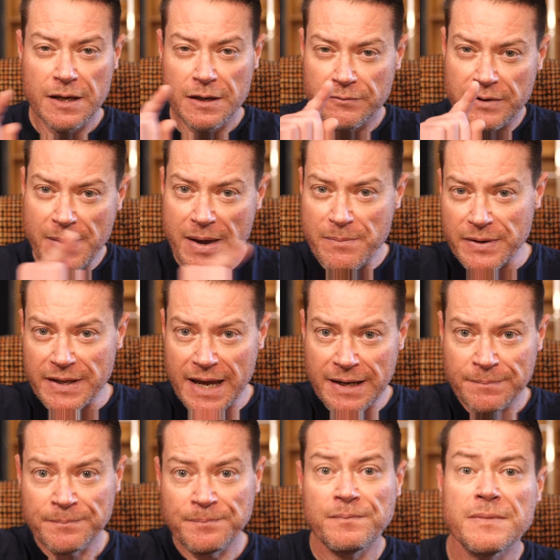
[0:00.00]
Remember
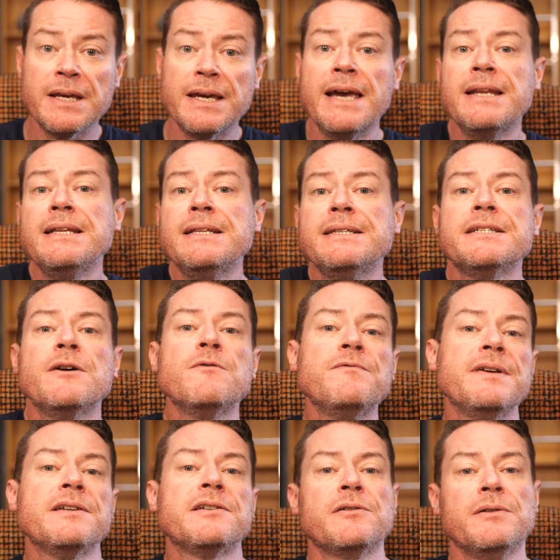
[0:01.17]
then that any
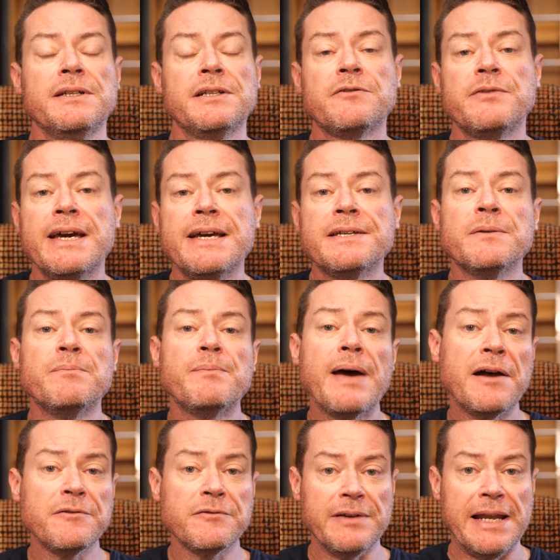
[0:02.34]
dissolving solid creates a
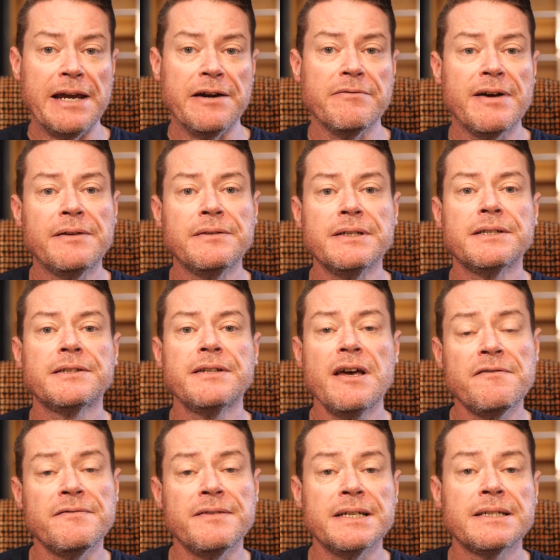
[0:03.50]
boundary layer around its
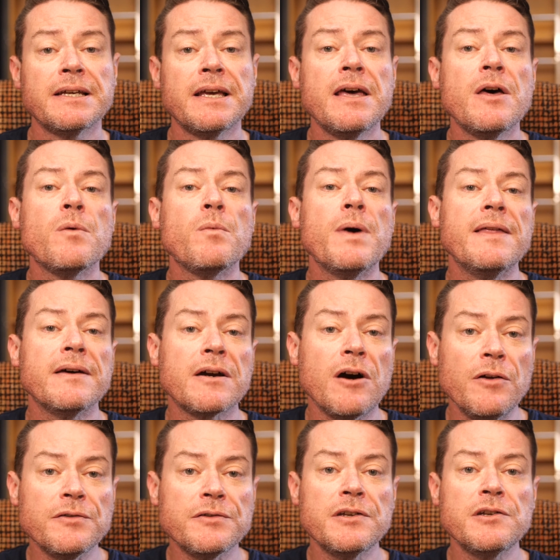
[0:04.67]
surface where the
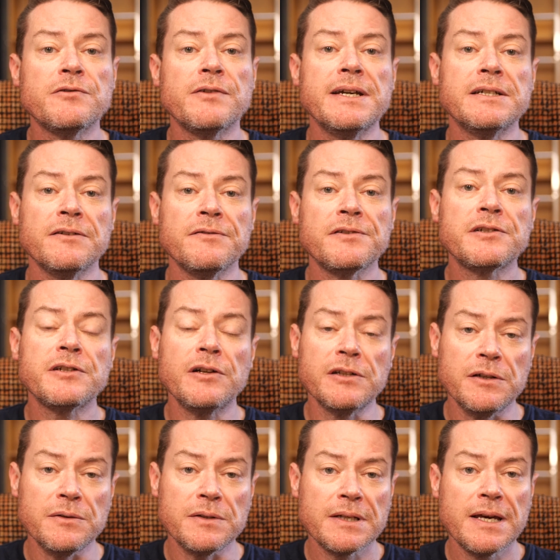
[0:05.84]
concentration of
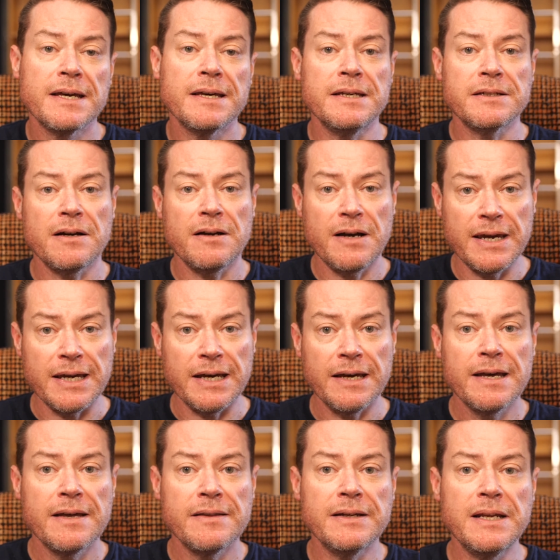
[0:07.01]
solute is higher
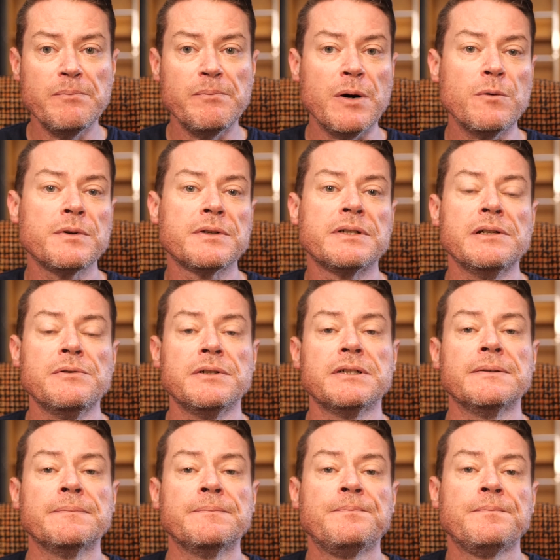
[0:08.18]
than in bulk
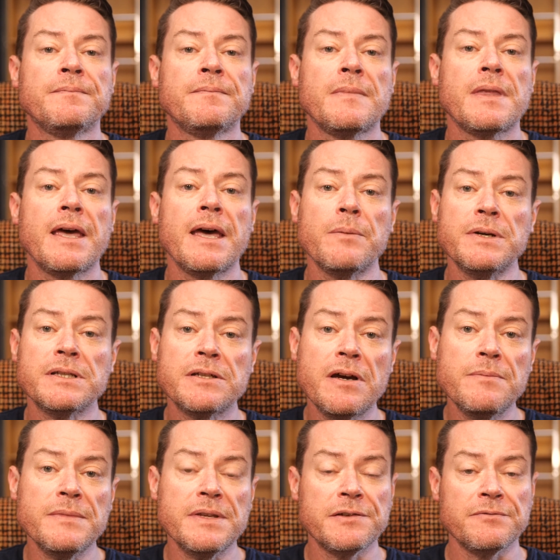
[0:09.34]
solution, and we
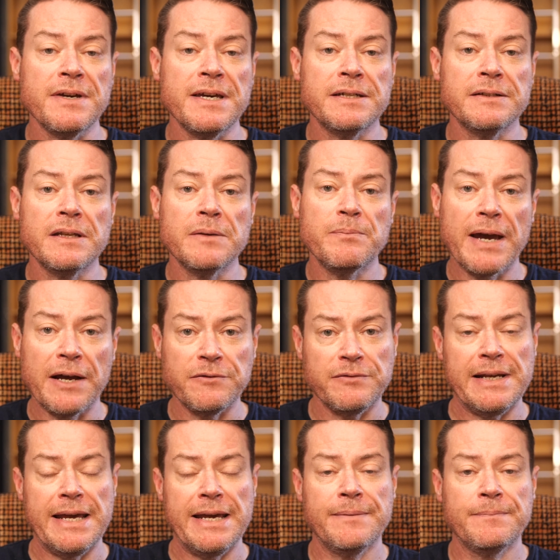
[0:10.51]
term this region the boundary
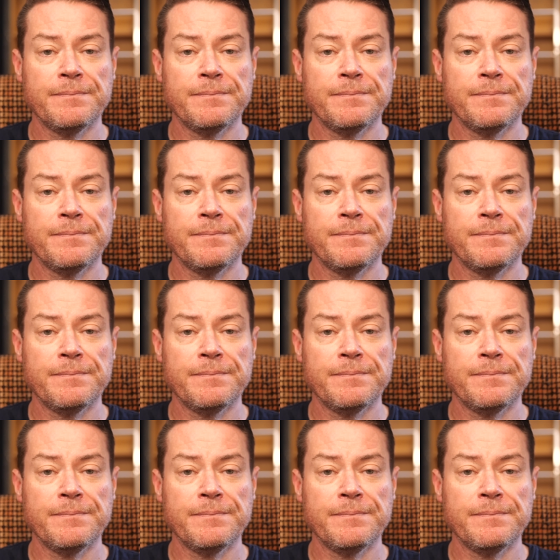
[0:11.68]
layer.